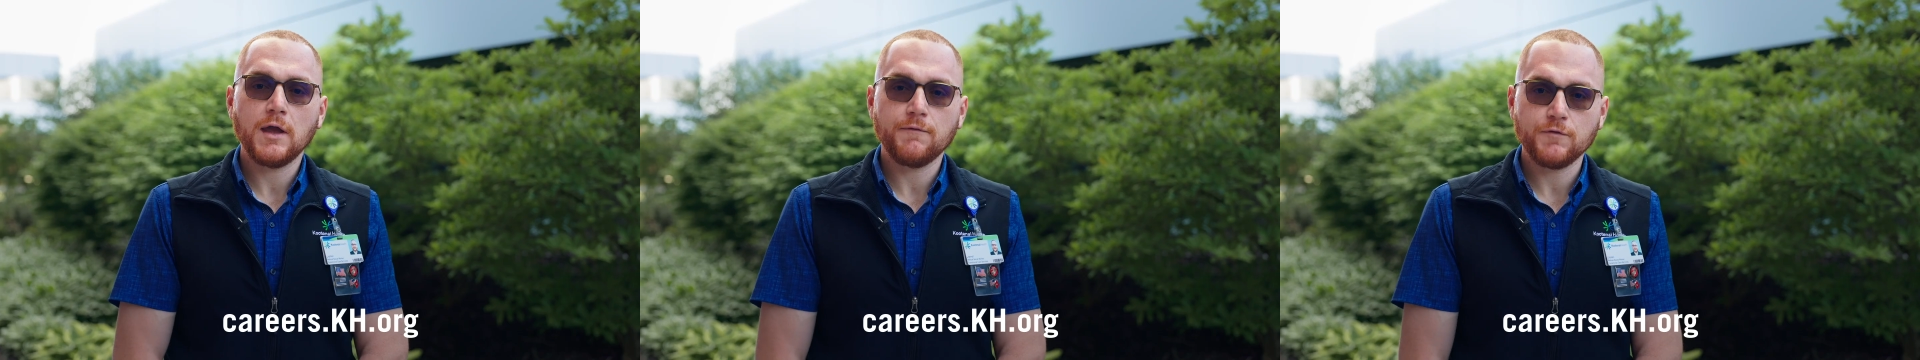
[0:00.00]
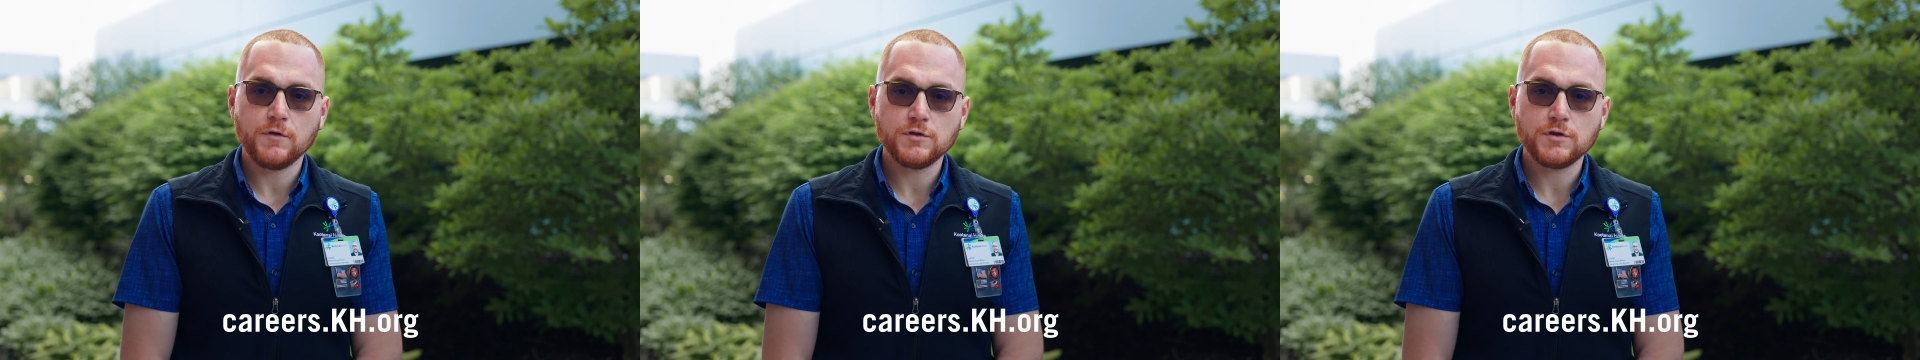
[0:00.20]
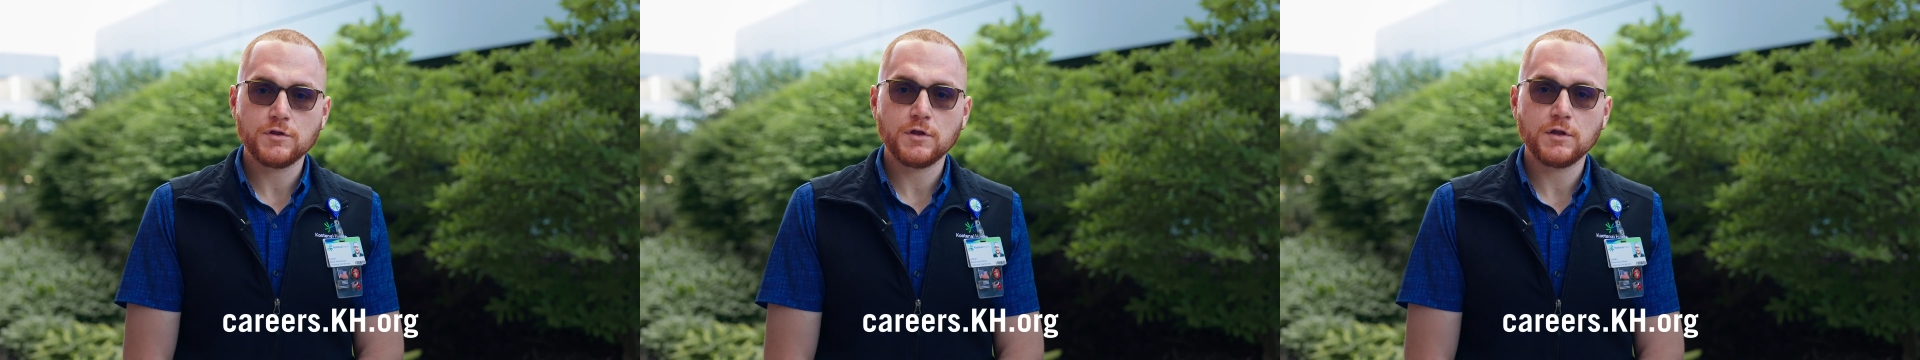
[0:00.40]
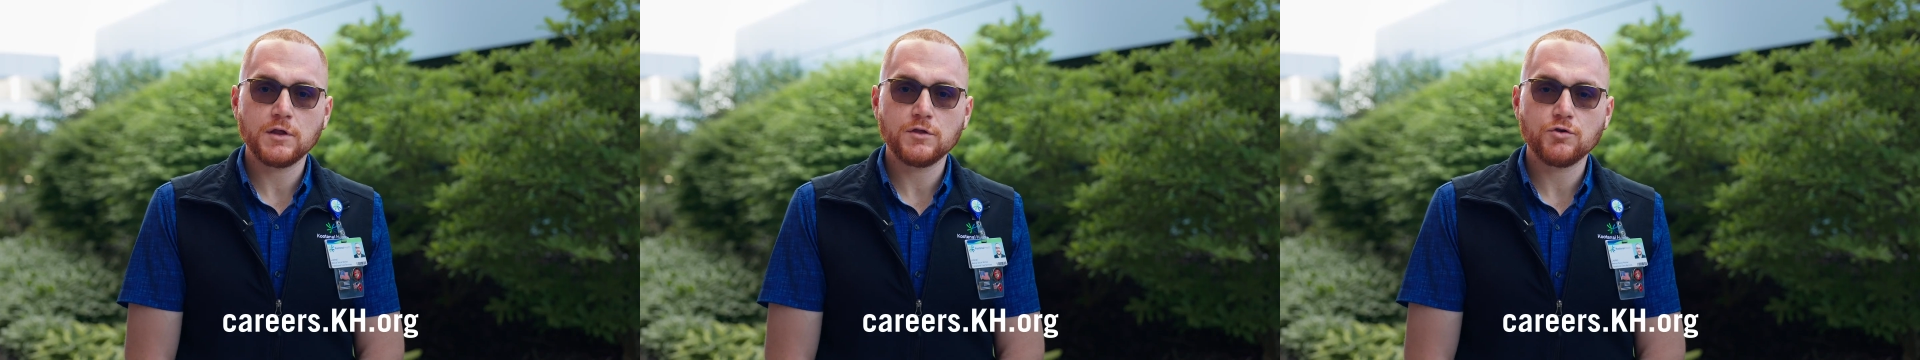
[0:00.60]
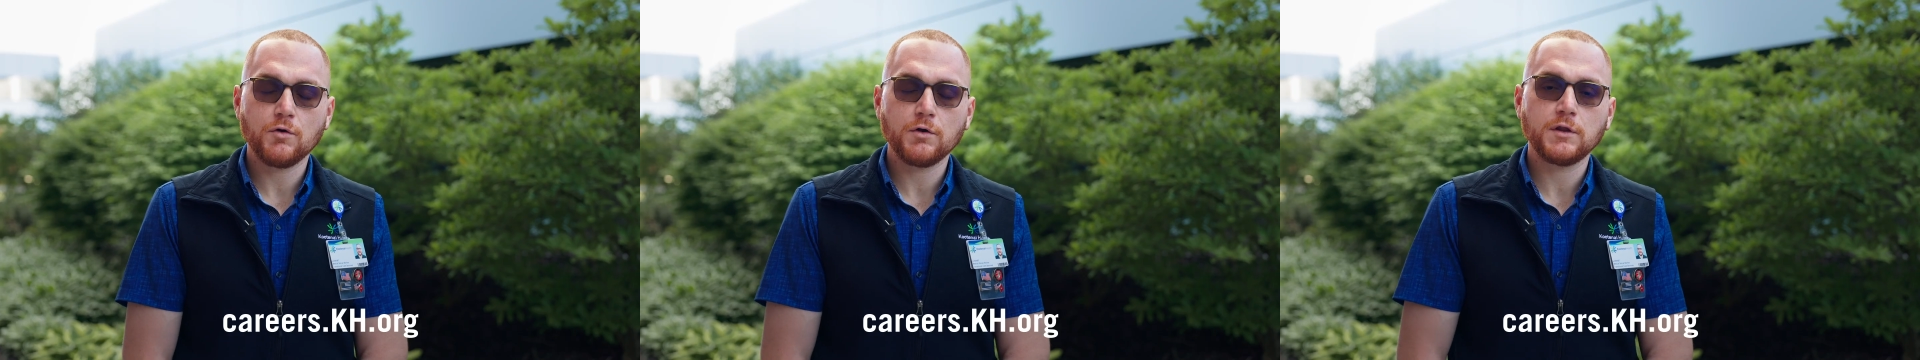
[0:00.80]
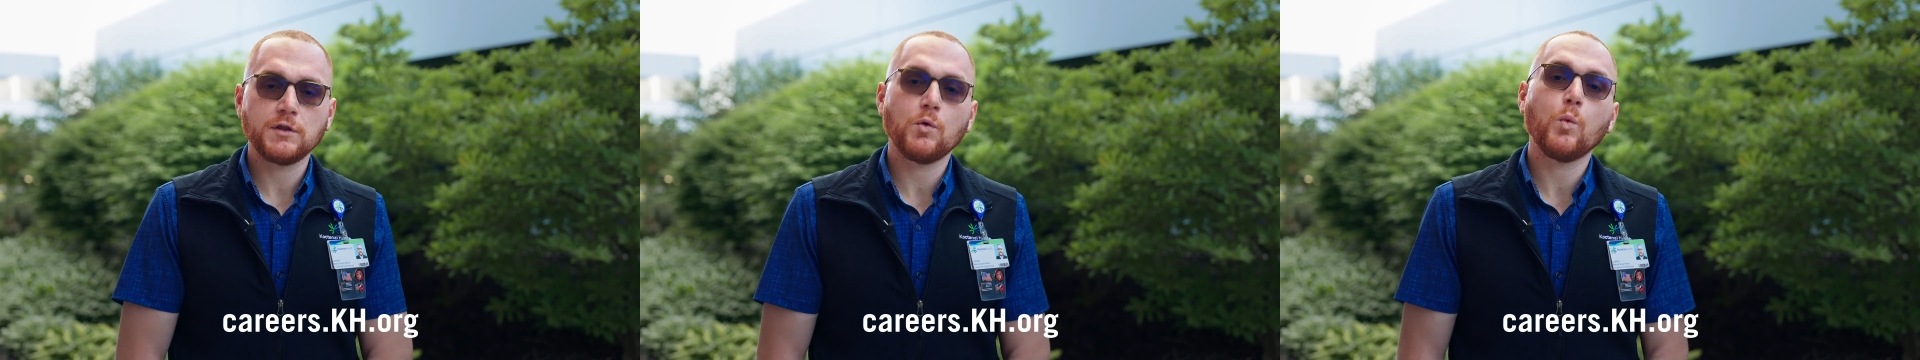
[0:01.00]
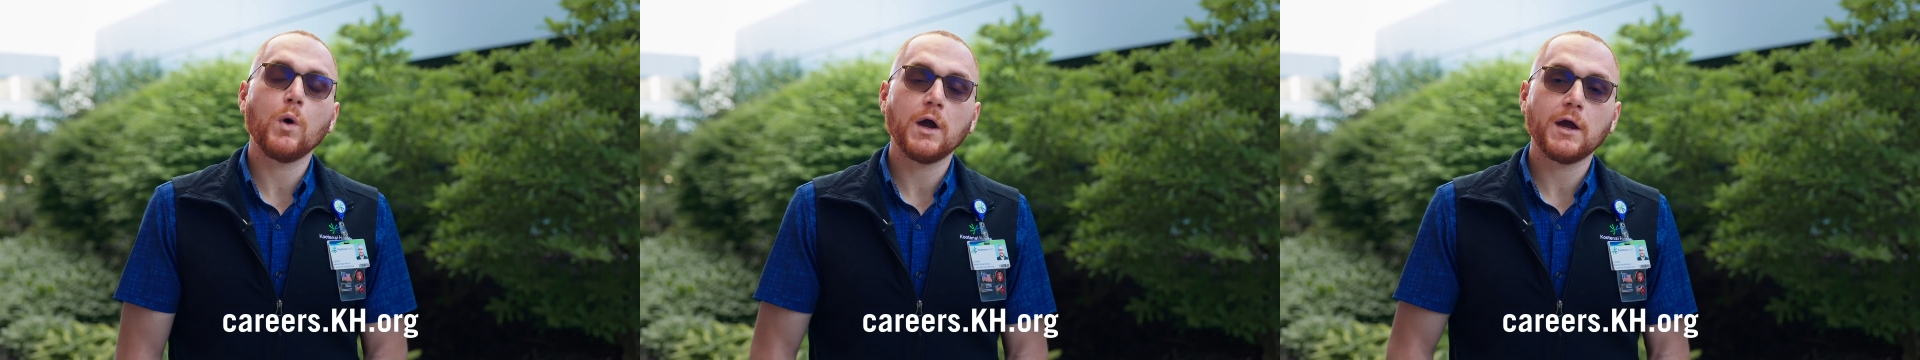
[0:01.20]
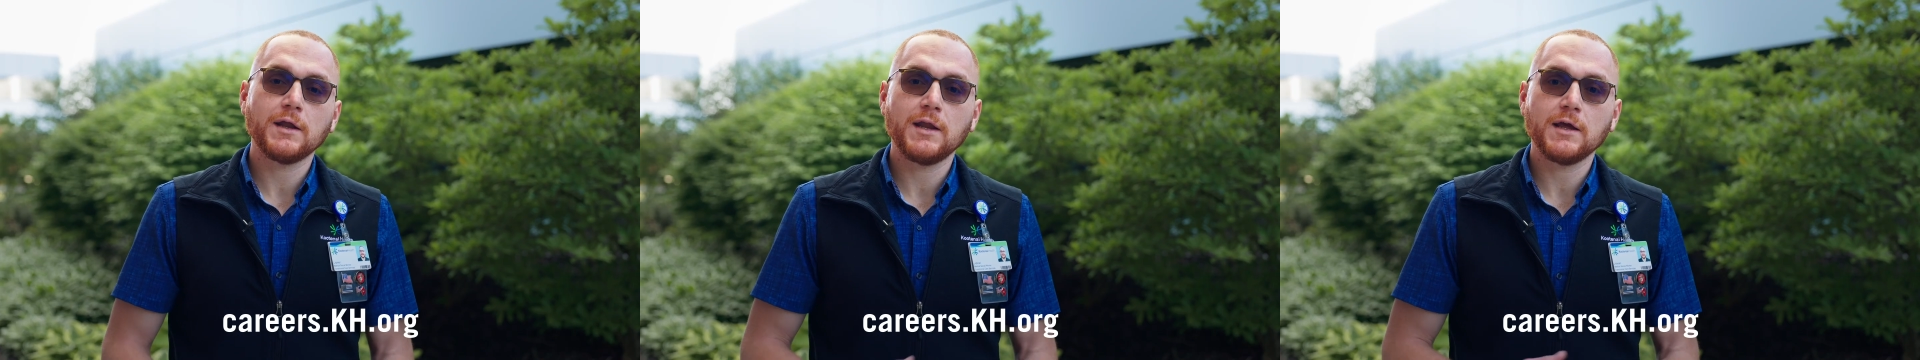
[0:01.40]
If you're interested in joining the One
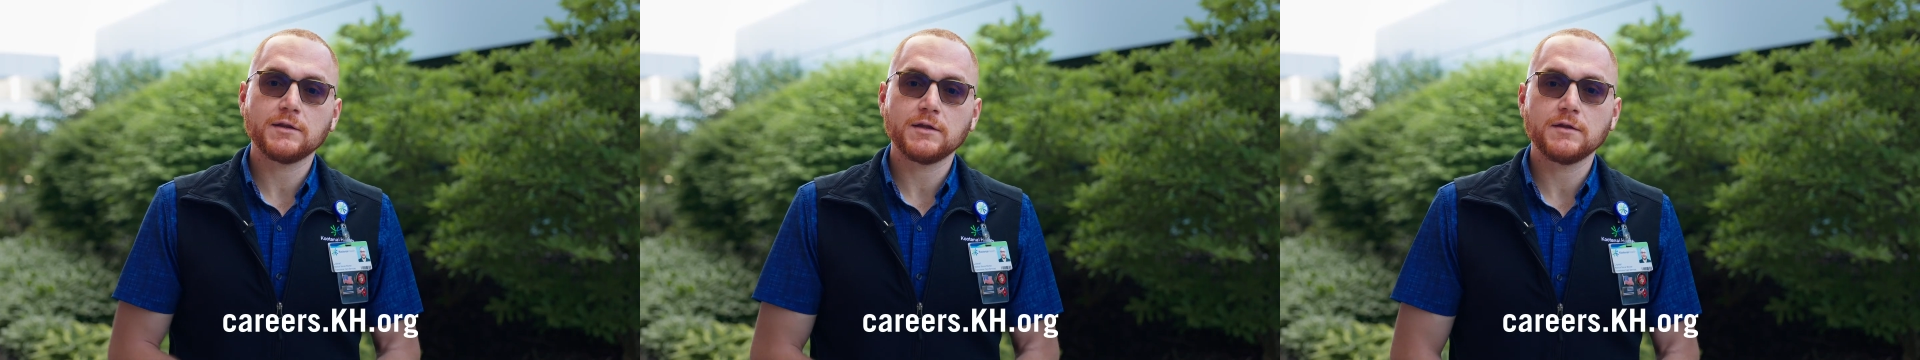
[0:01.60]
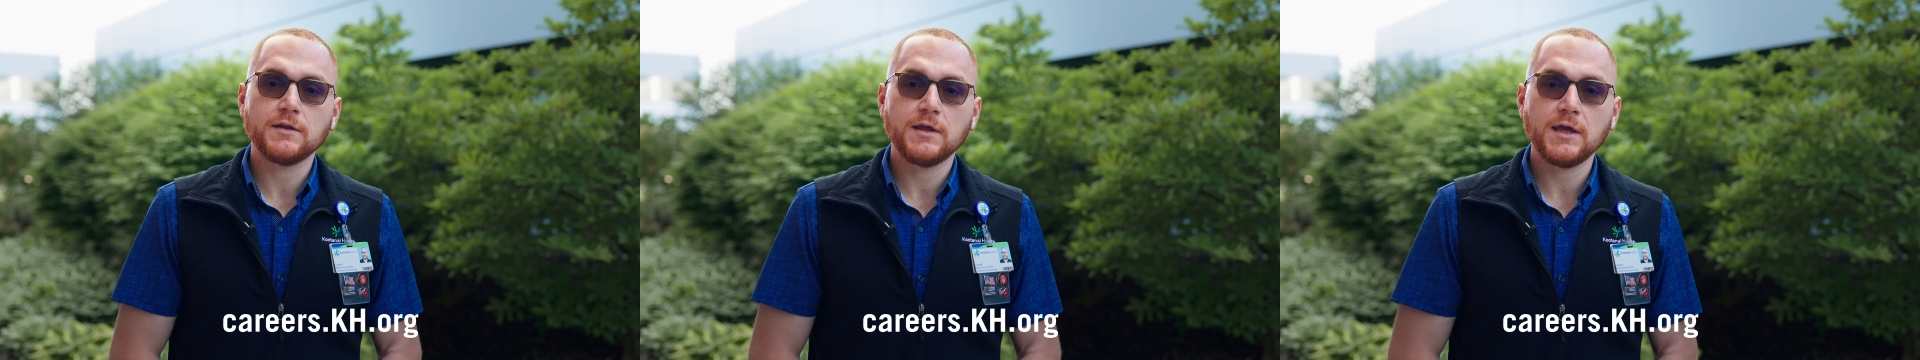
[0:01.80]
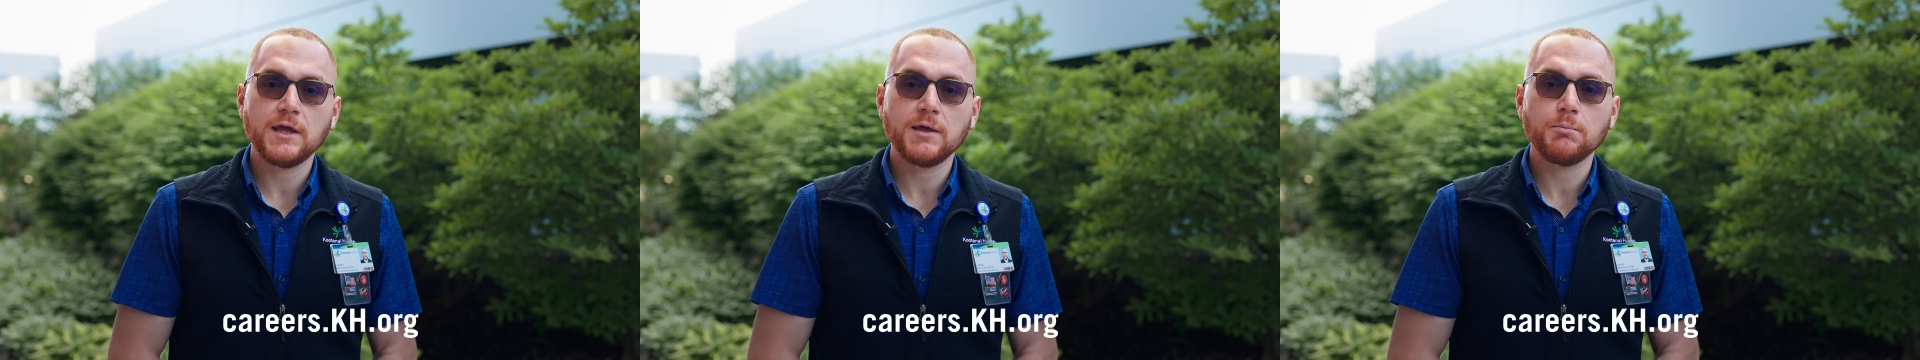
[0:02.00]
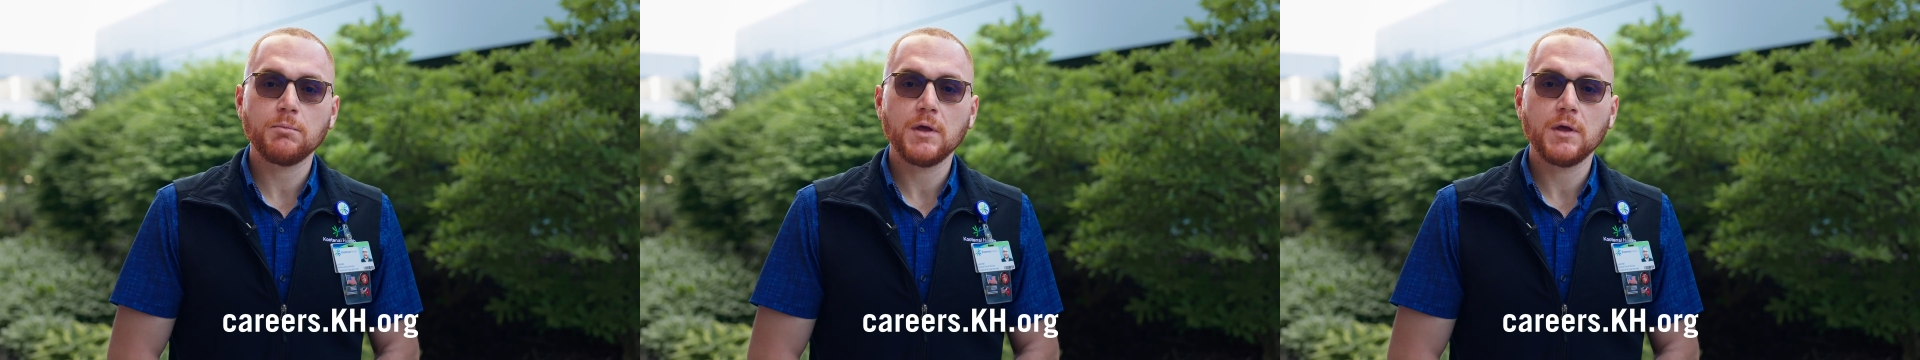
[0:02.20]
Connected team,